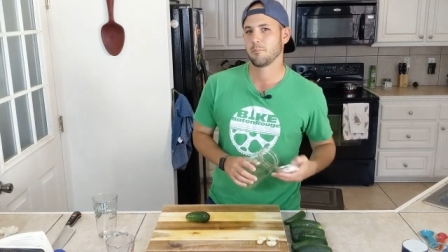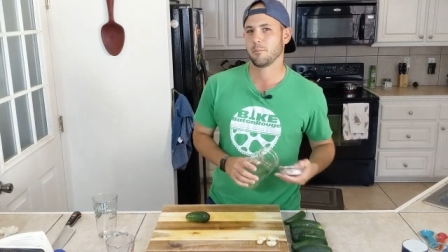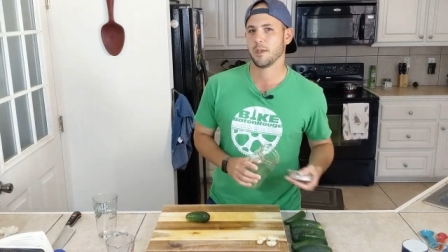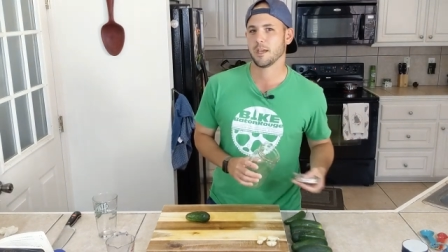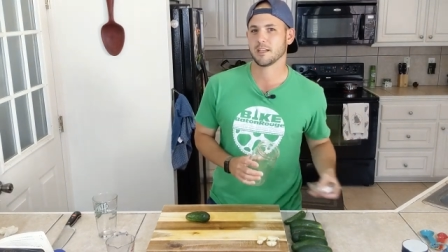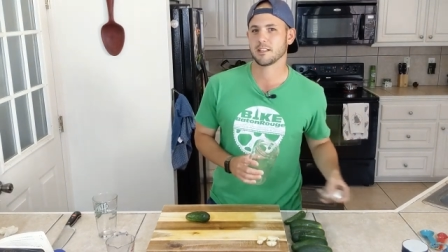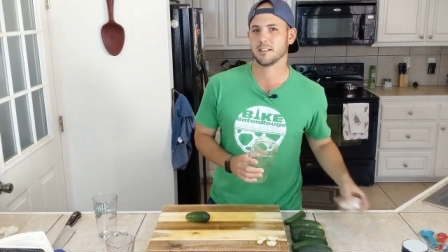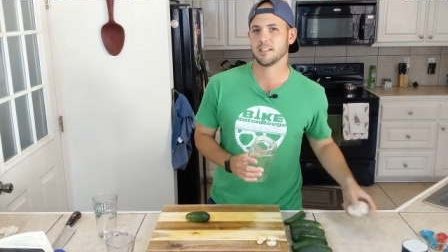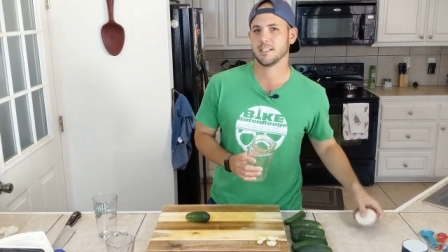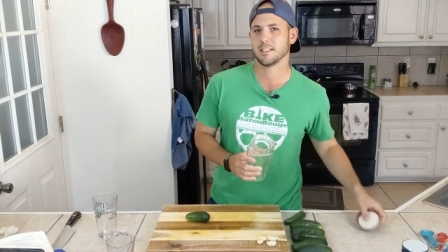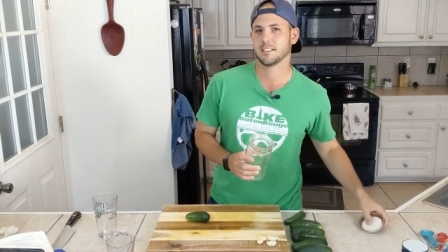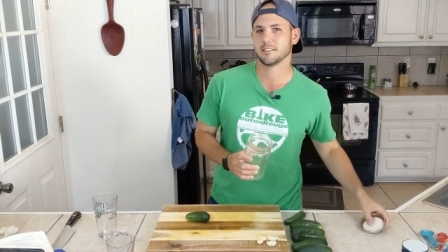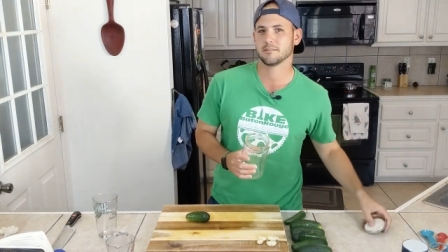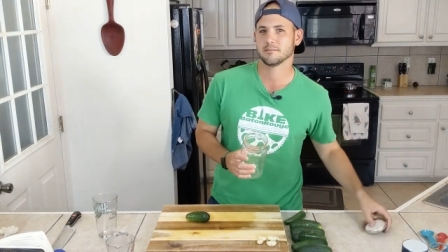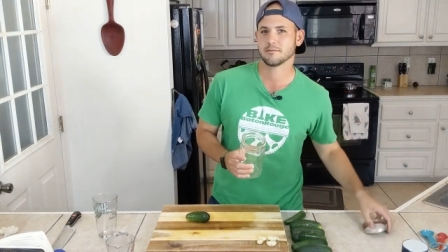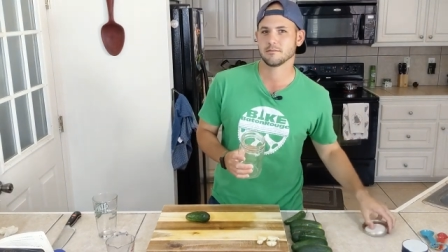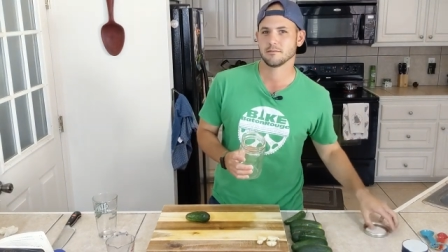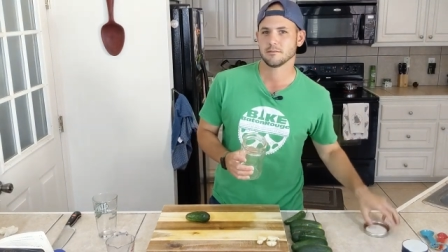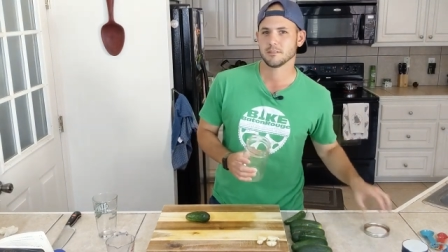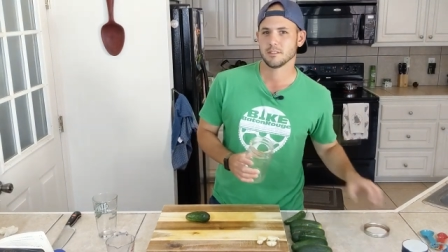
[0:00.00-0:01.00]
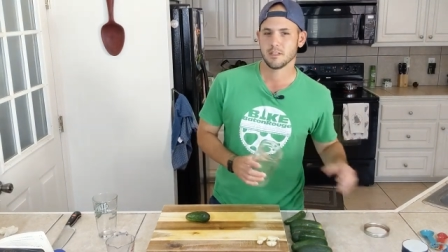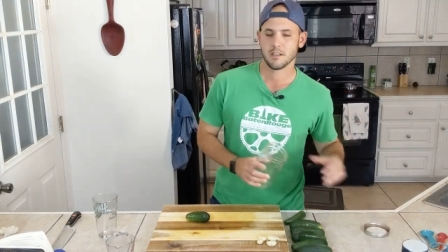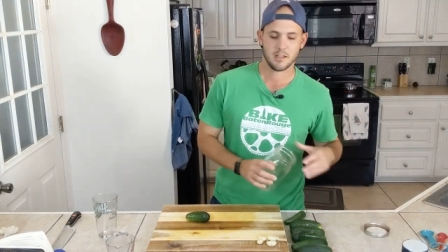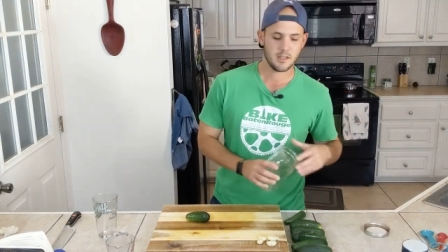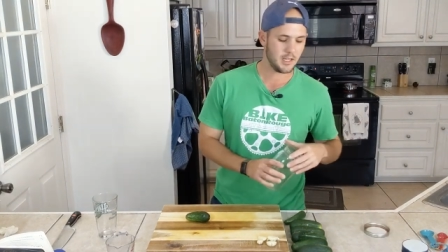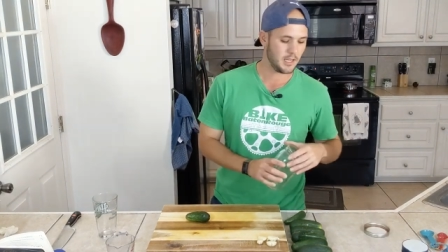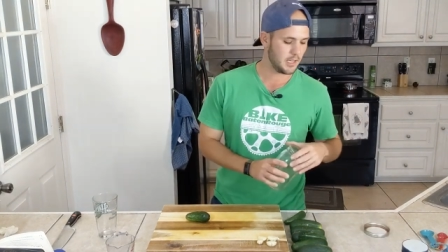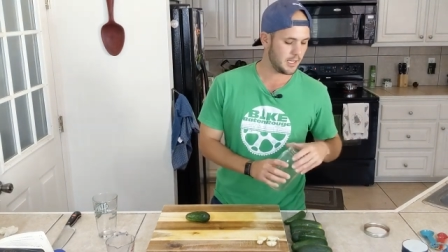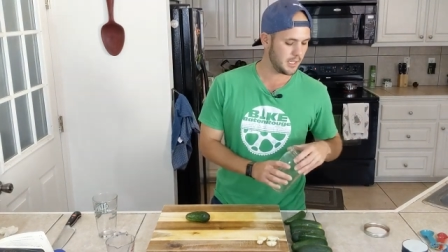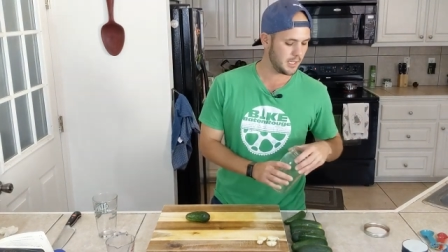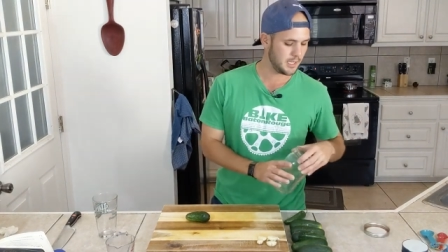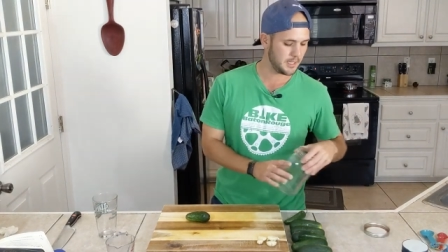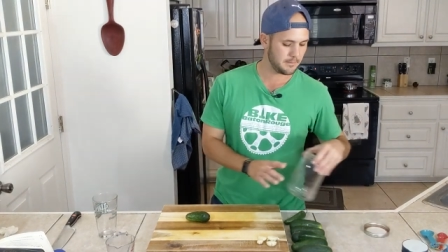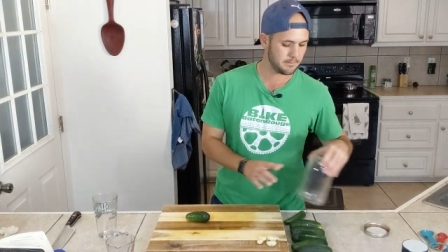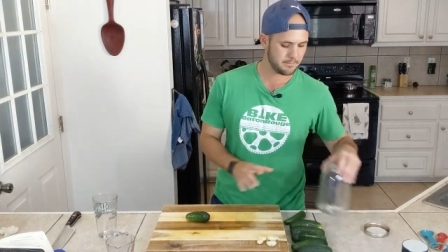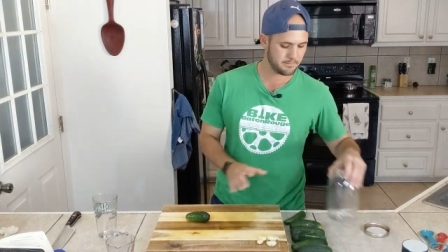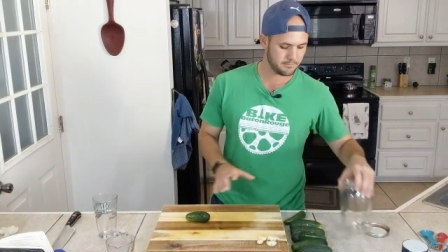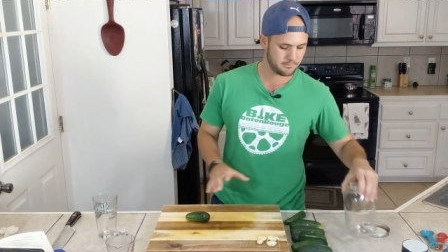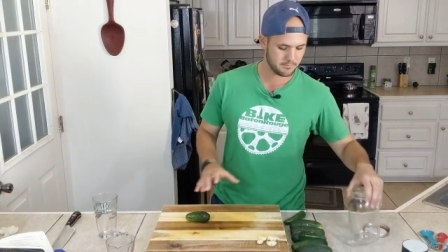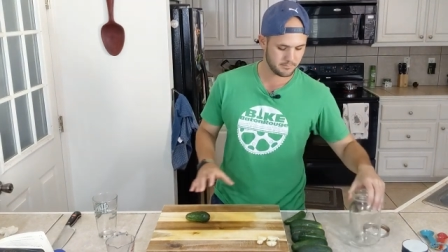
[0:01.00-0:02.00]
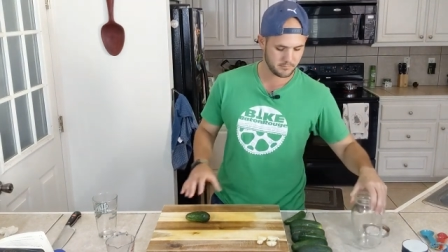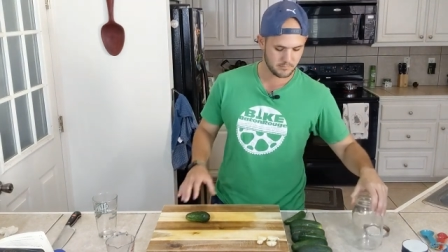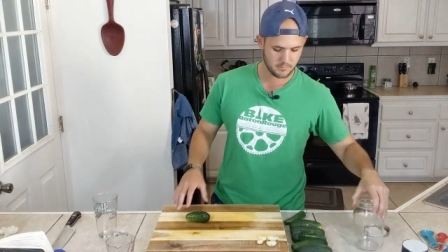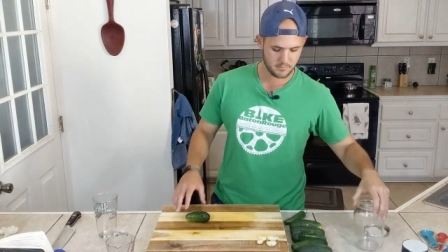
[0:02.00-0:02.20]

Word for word: pickling, um,